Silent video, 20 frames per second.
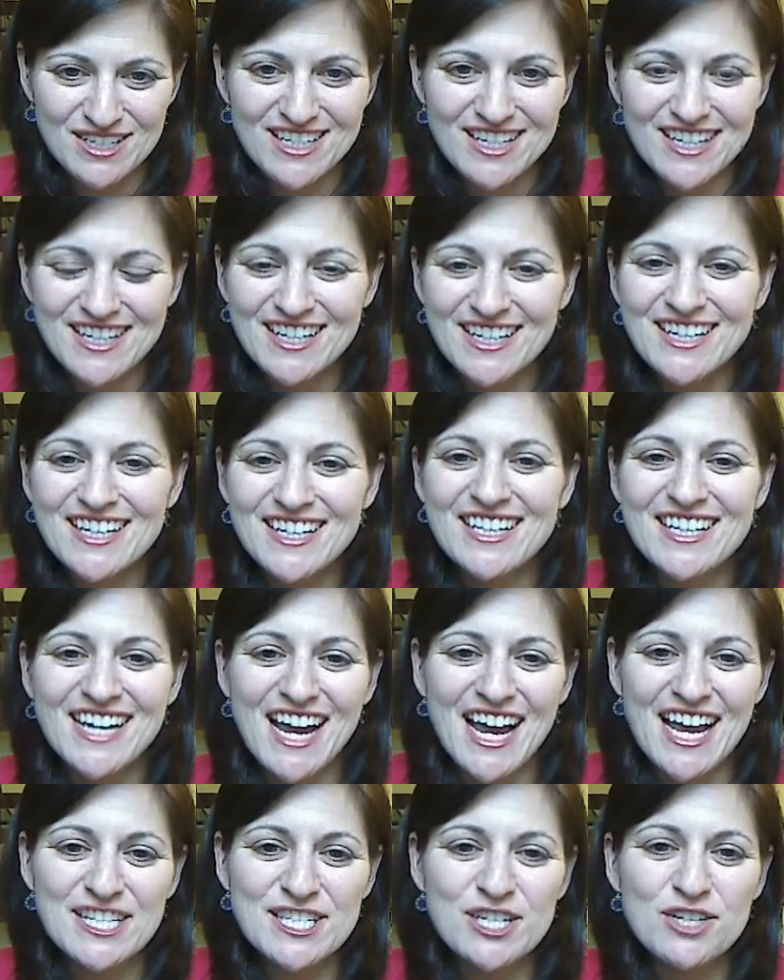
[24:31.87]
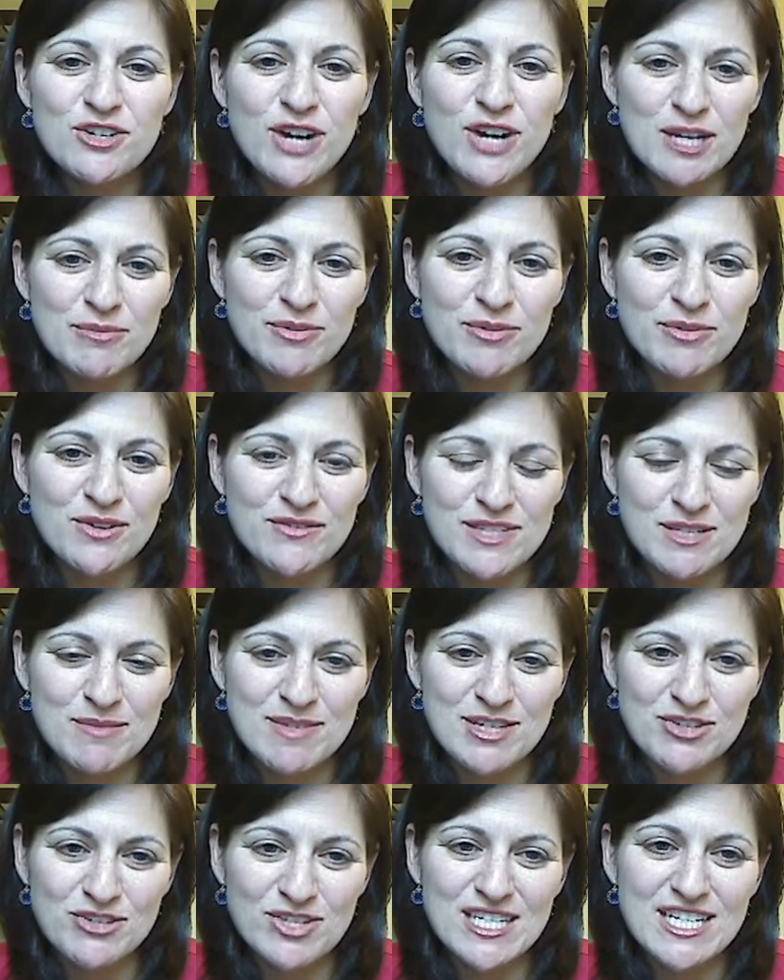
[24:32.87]
Mm-hmm. Yeah, it's incredible. You have some
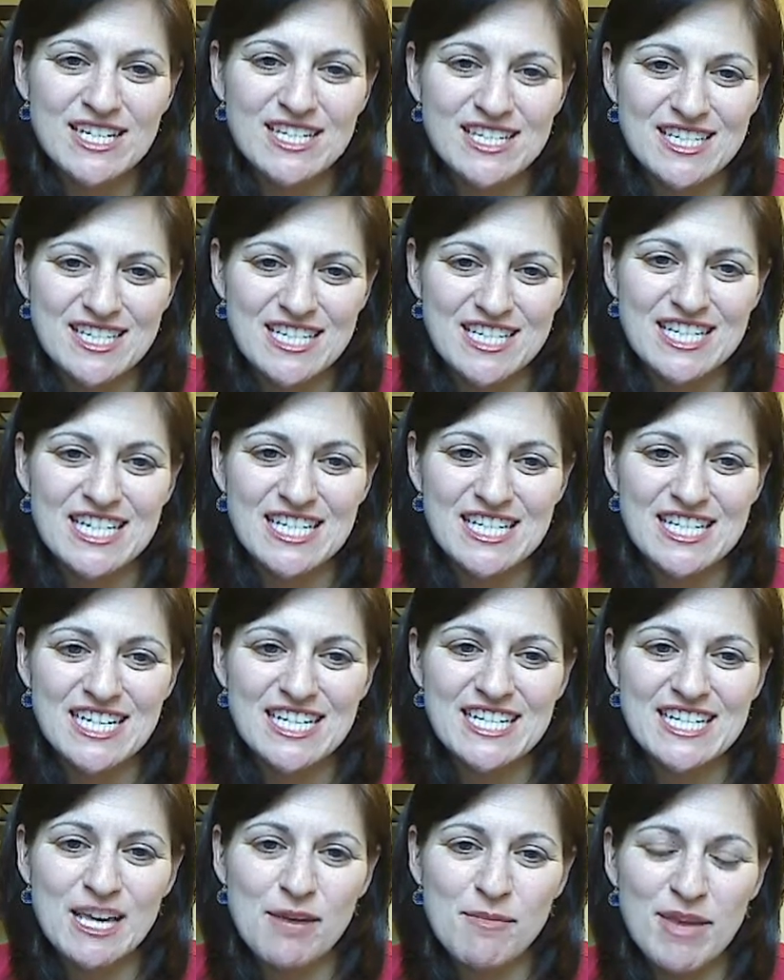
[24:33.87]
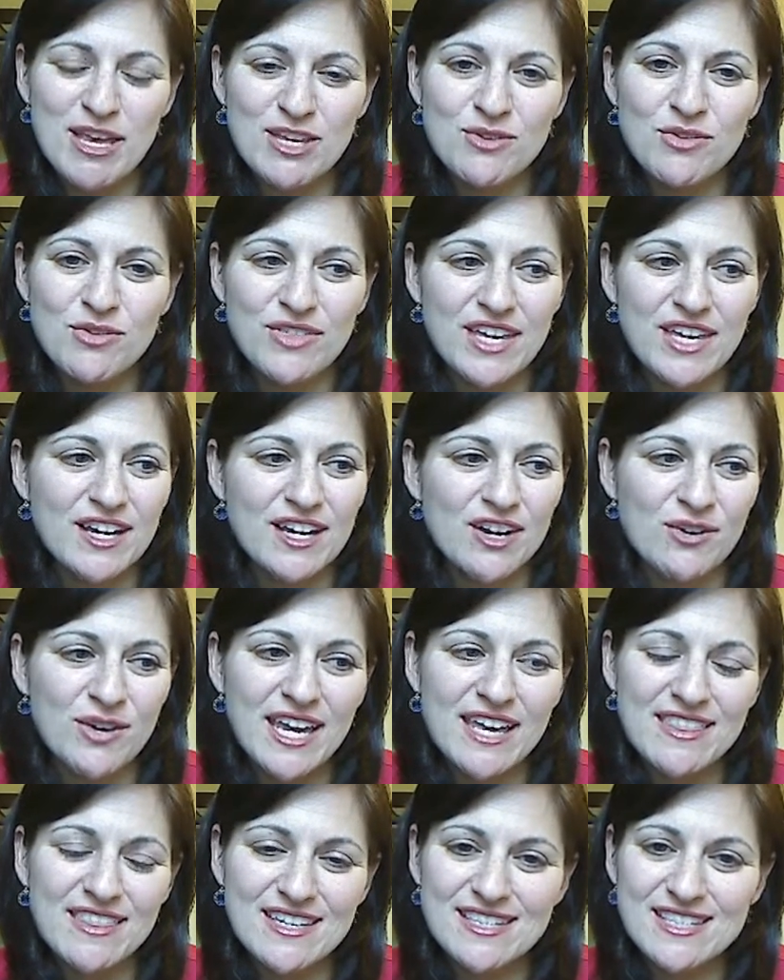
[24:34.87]
interesting statistics that make you think,
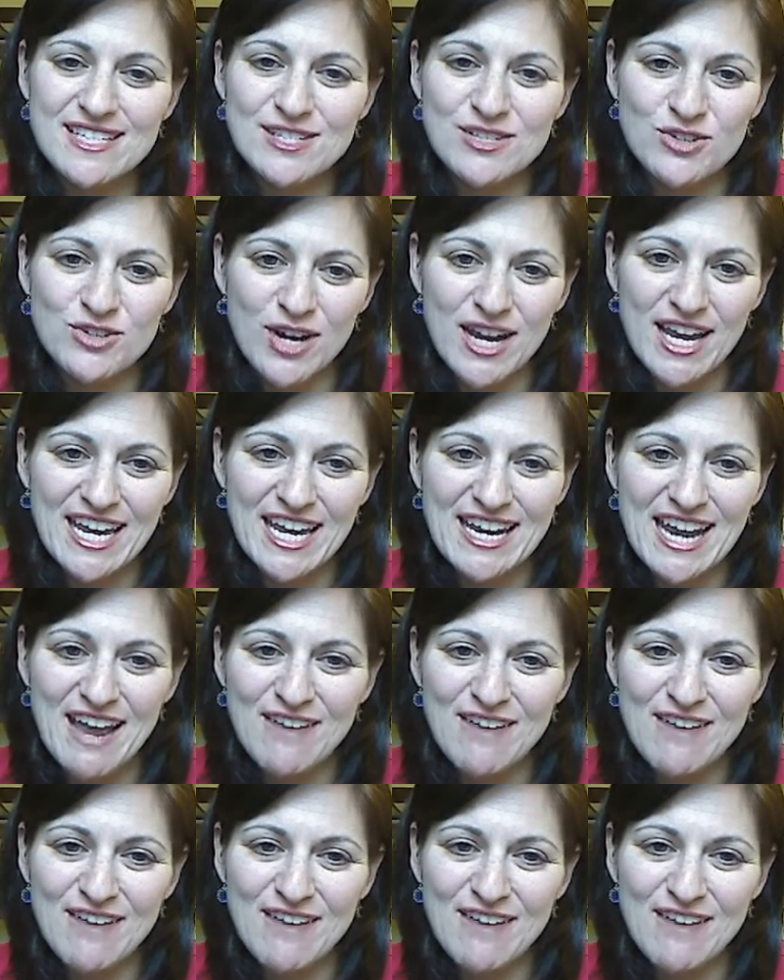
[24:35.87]
okay, this is great.